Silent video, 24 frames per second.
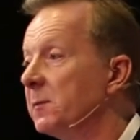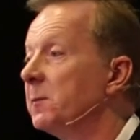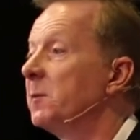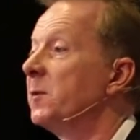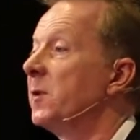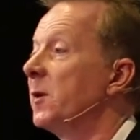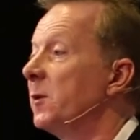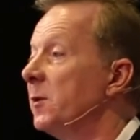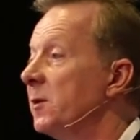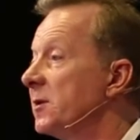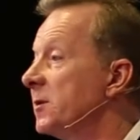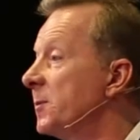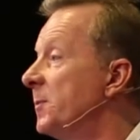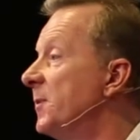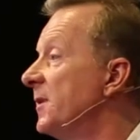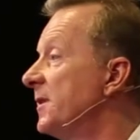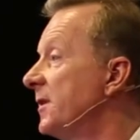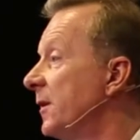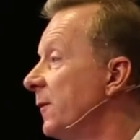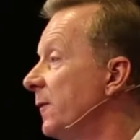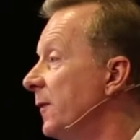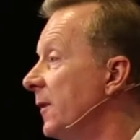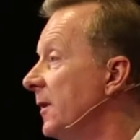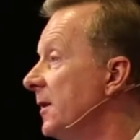were
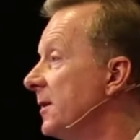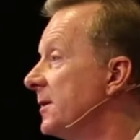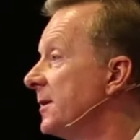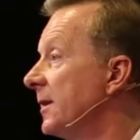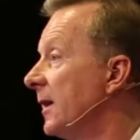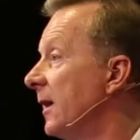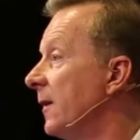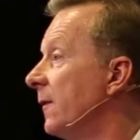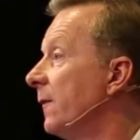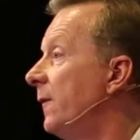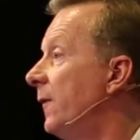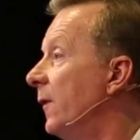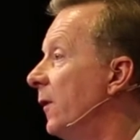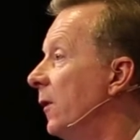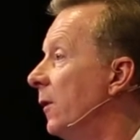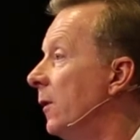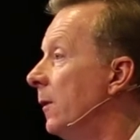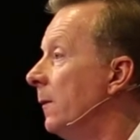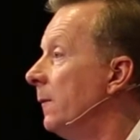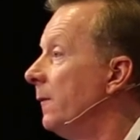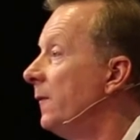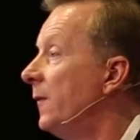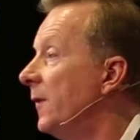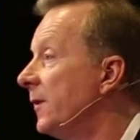specifically designed
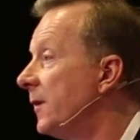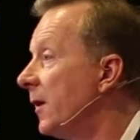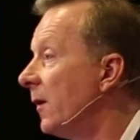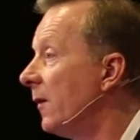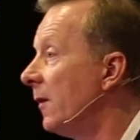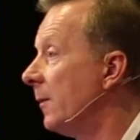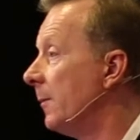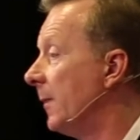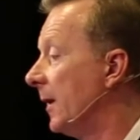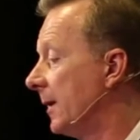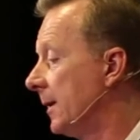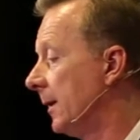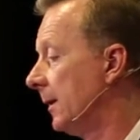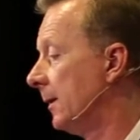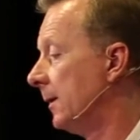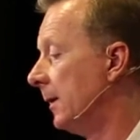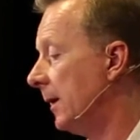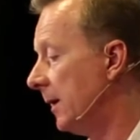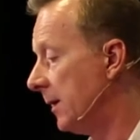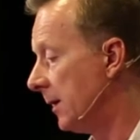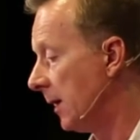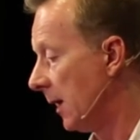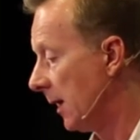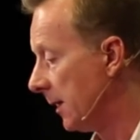for direct metal
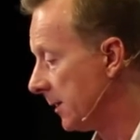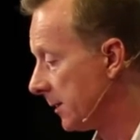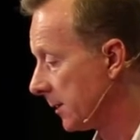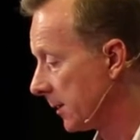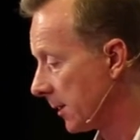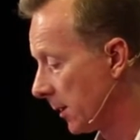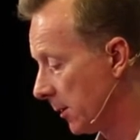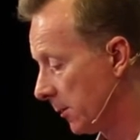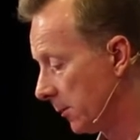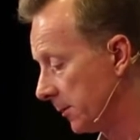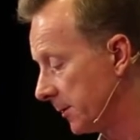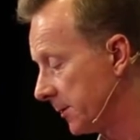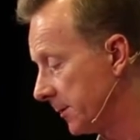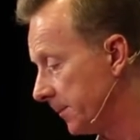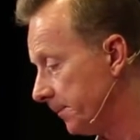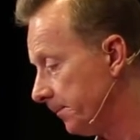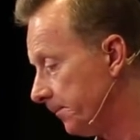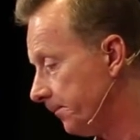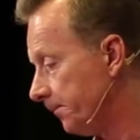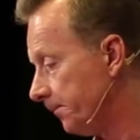in gold.